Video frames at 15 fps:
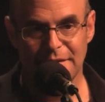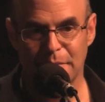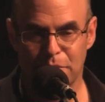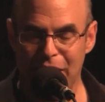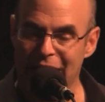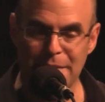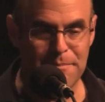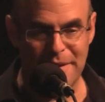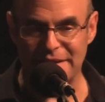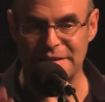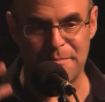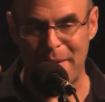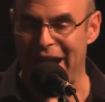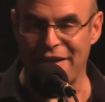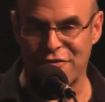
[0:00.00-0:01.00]
Brad Pitt's
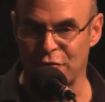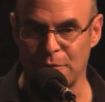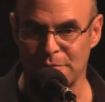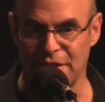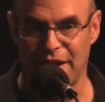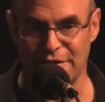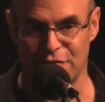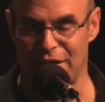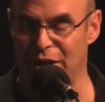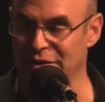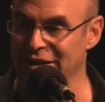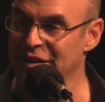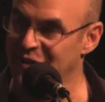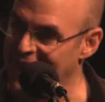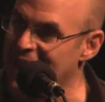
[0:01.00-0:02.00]
bathroom got
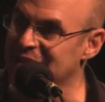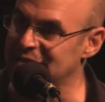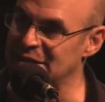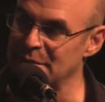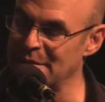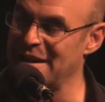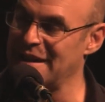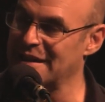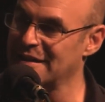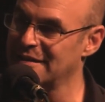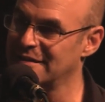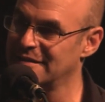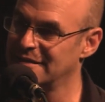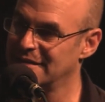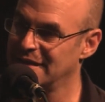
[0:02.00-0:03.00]
grouted, thanks to me.
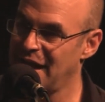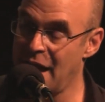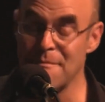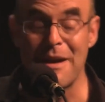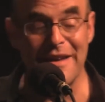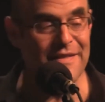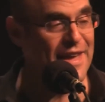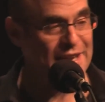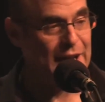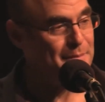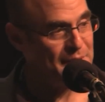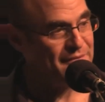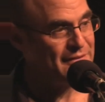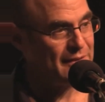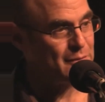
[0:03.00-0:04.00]
I made that up.
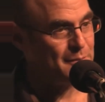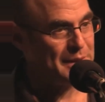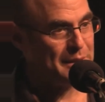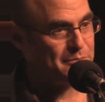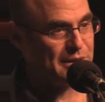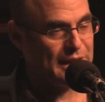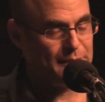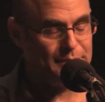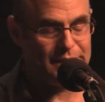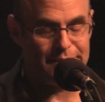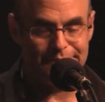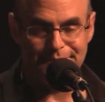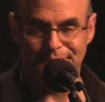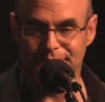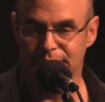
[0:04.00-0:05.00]
I've never met Brad Pitt.
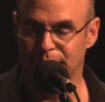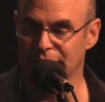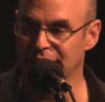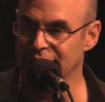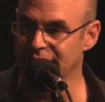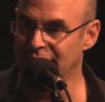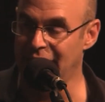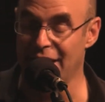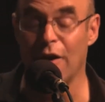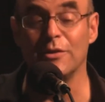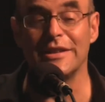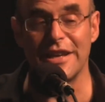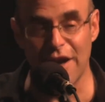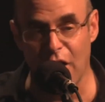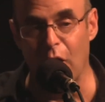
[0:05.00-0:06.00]
I
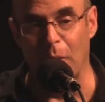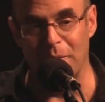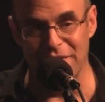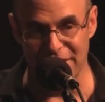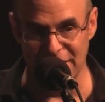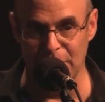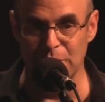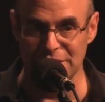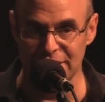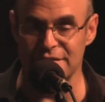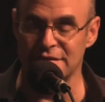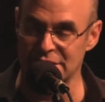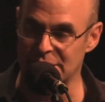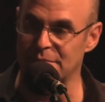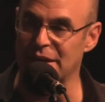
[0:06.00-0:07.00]
only hope that he would
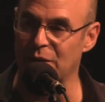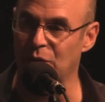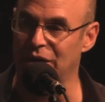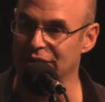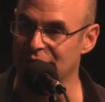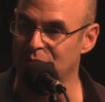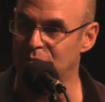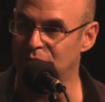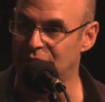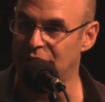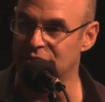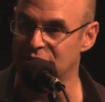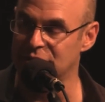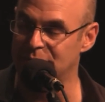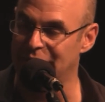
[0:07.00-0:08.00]
listen to me while he
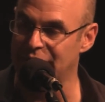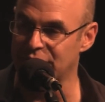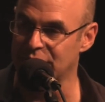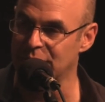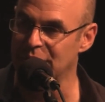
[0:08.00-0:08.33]
grouts his bathroom.